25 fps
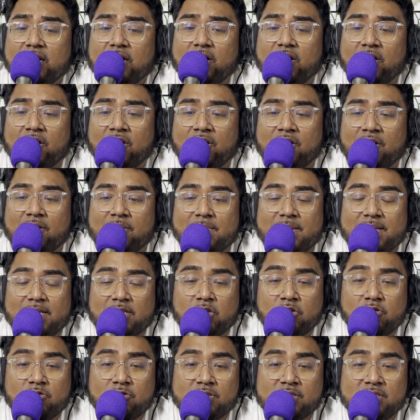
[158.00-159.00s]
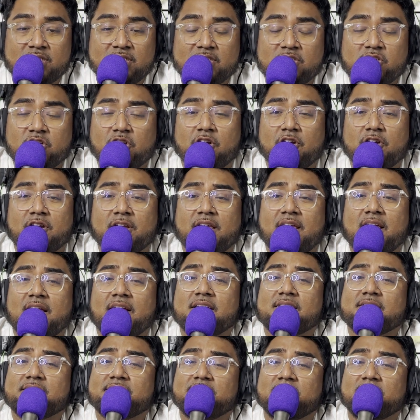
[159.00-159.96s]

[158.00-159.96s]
he loses to Hurricanes.